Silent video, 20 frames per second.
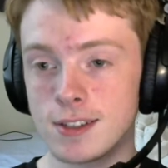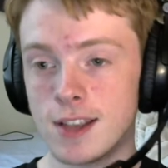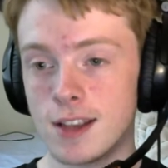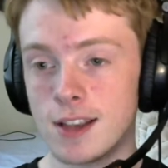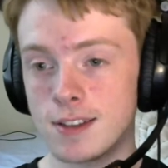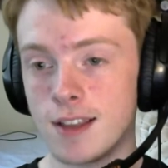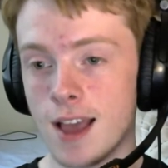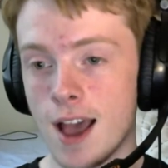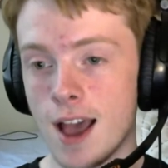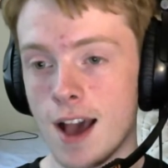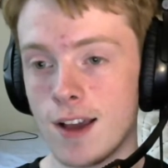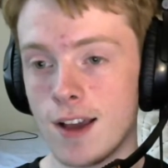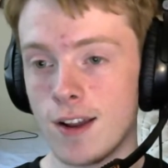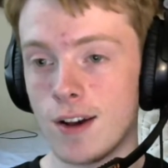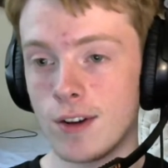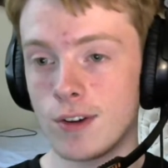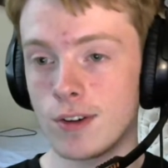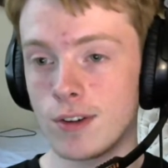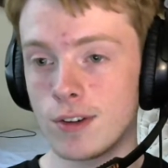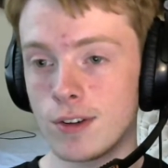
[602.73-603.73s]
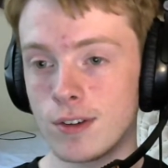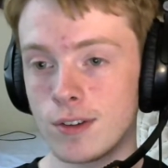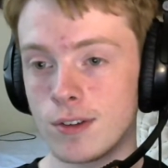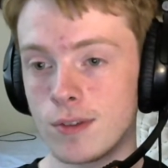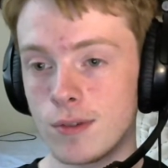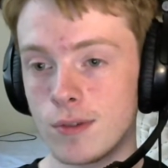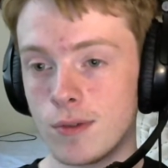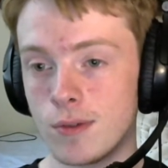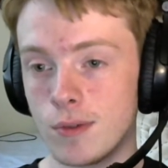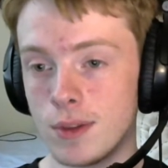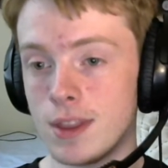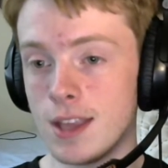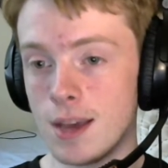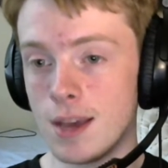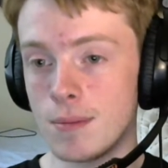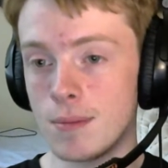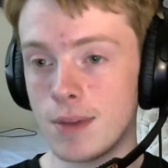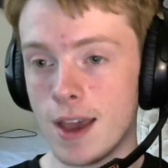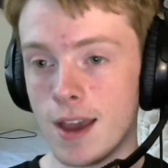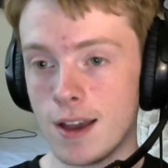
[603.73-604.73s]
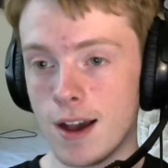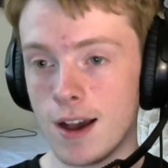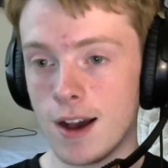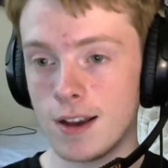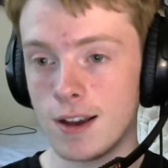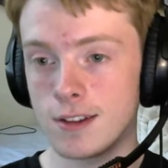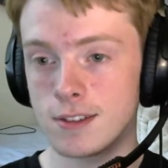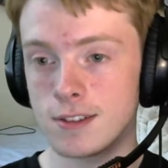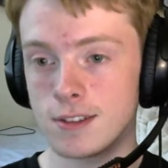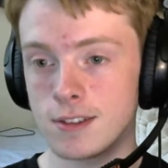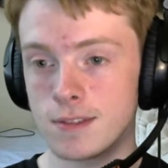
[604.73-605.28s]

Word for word: they had under with the MK guys.